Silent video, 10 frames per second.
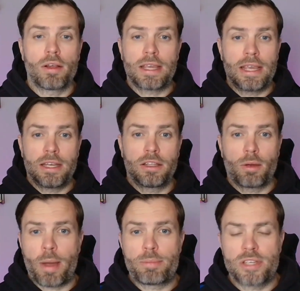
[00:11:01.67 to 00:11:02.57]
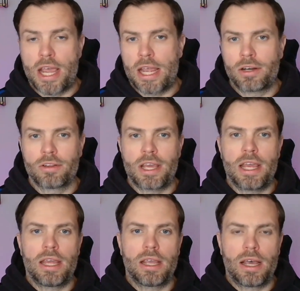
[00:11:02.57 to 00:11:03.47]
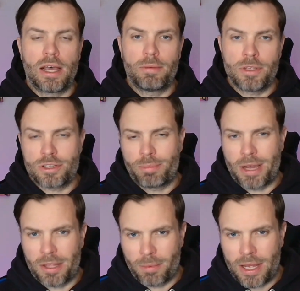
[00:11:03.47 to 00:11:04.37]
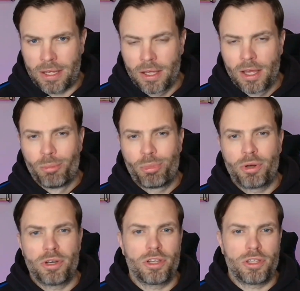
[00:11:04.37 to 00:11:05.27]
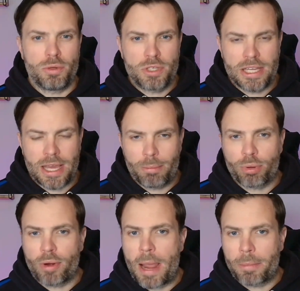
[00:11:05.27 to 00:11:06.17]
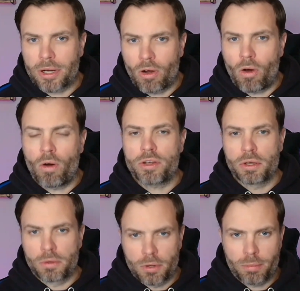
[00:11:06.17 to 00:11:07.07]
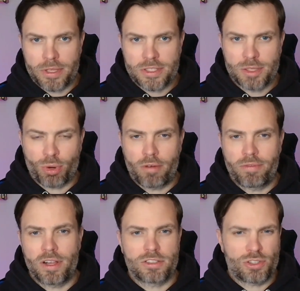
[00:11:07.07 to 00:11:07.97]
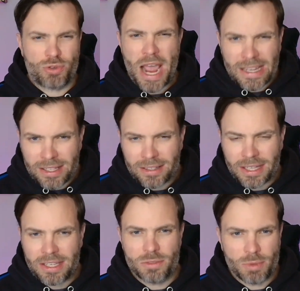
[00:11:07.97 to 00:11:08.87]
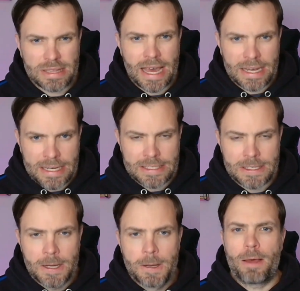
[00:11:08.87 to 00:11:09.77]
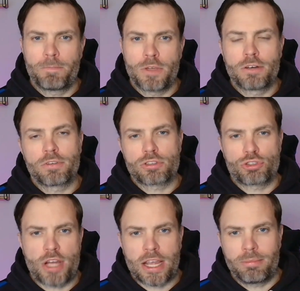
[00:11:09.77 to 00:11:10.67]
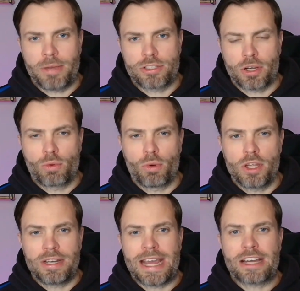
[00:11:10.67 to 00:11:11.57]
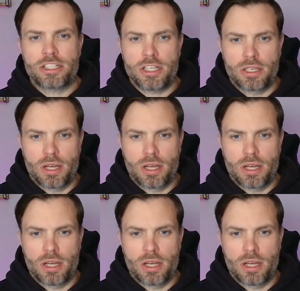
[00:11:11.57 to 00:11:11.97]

they hitting your website? Are they, you should, by the way, put in a UTM parameter on your Google Business Profile. It's a tracking link is what that is. Universal tracking metric where you can actually